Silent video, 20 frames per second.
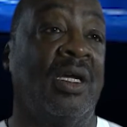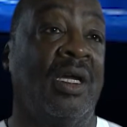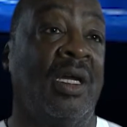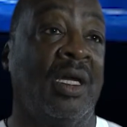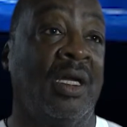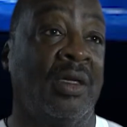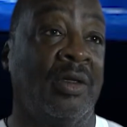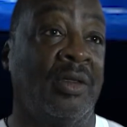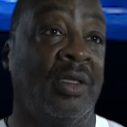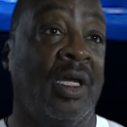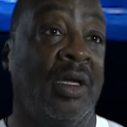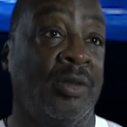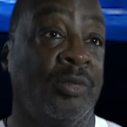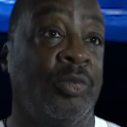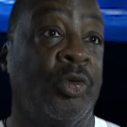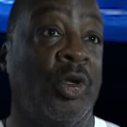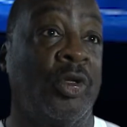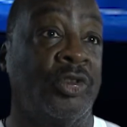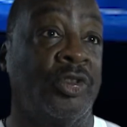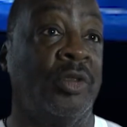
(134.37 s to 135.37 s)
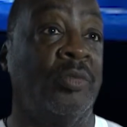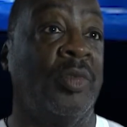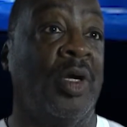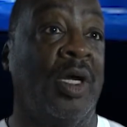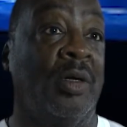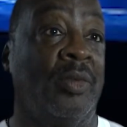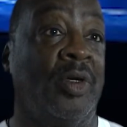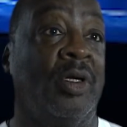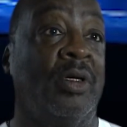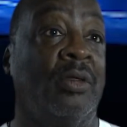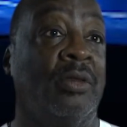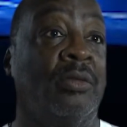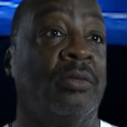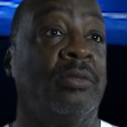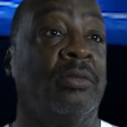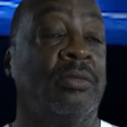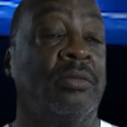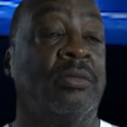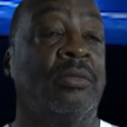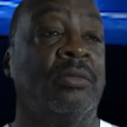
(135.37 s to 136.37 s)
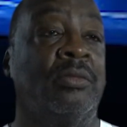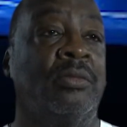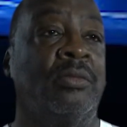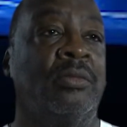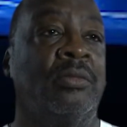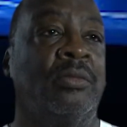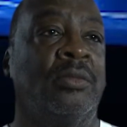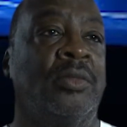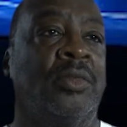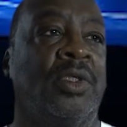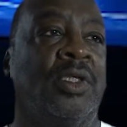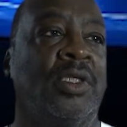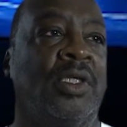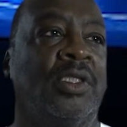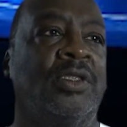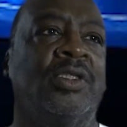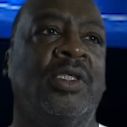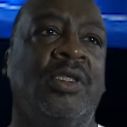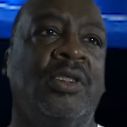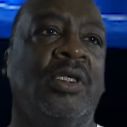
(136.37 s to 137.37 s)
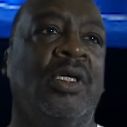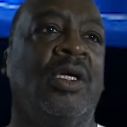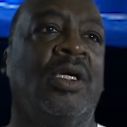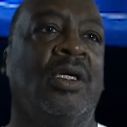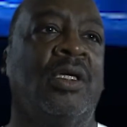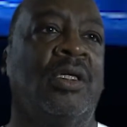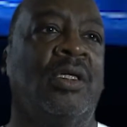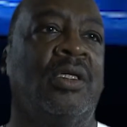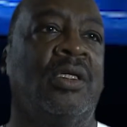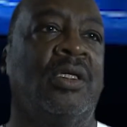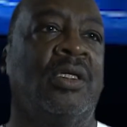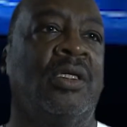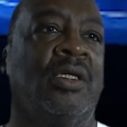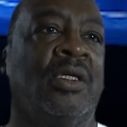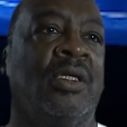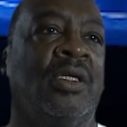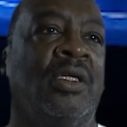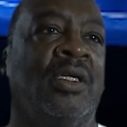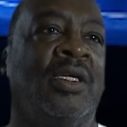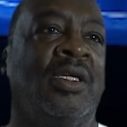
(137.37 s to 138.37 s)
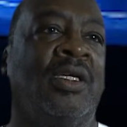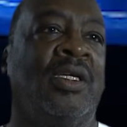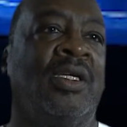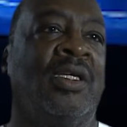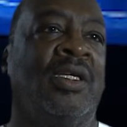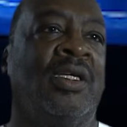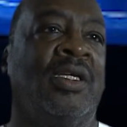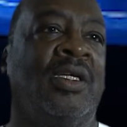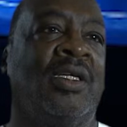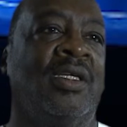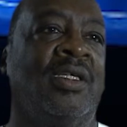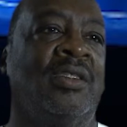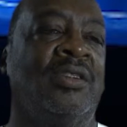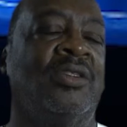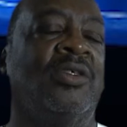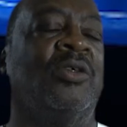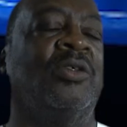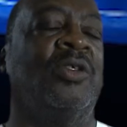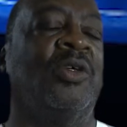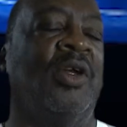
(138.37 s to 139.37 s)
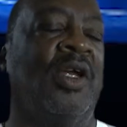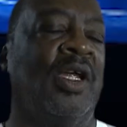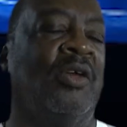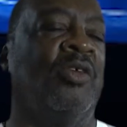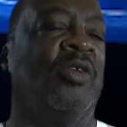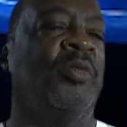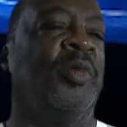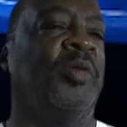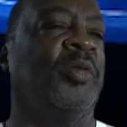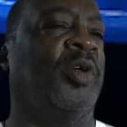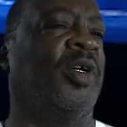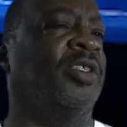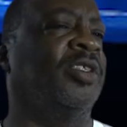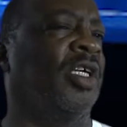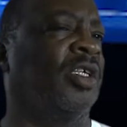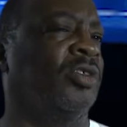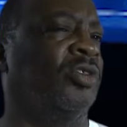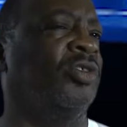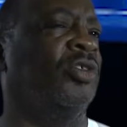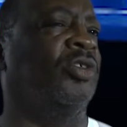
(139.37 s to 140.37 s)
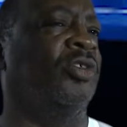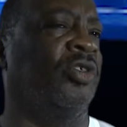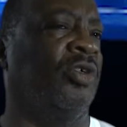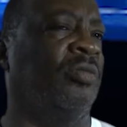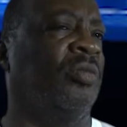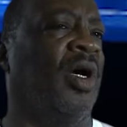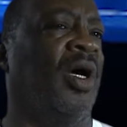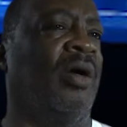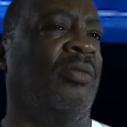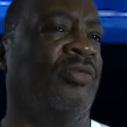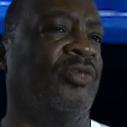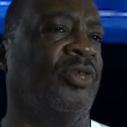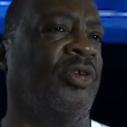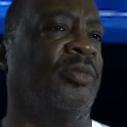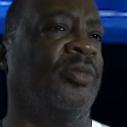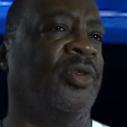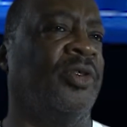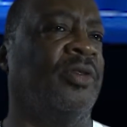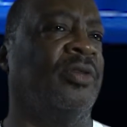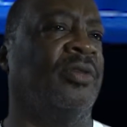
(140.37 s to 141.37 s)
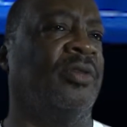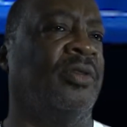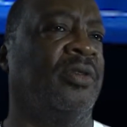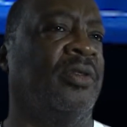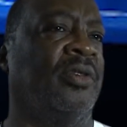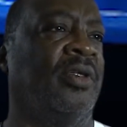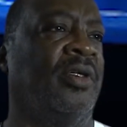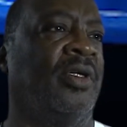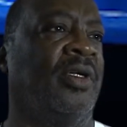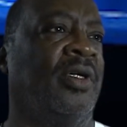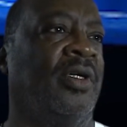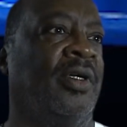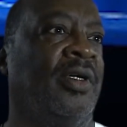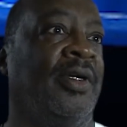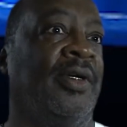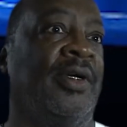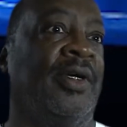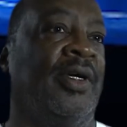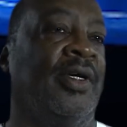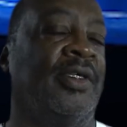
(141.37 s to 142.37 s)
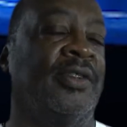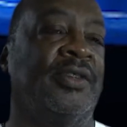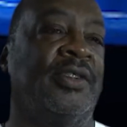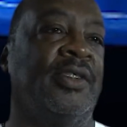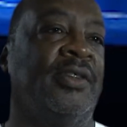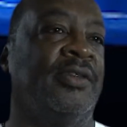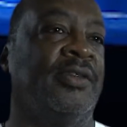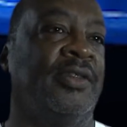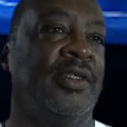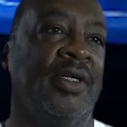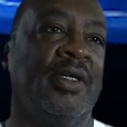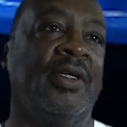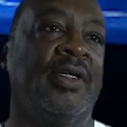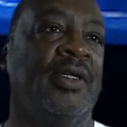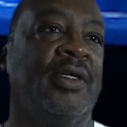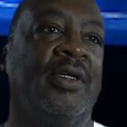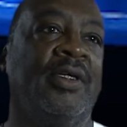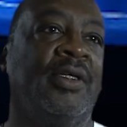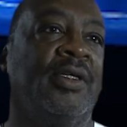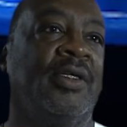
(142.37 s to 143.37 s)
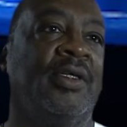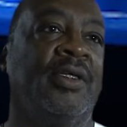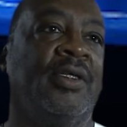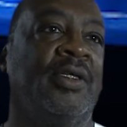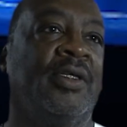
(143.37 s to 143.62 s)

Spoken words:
I brought your mom home. I said, yeah. So you're angry with me because I took your mom from you. I said, duh.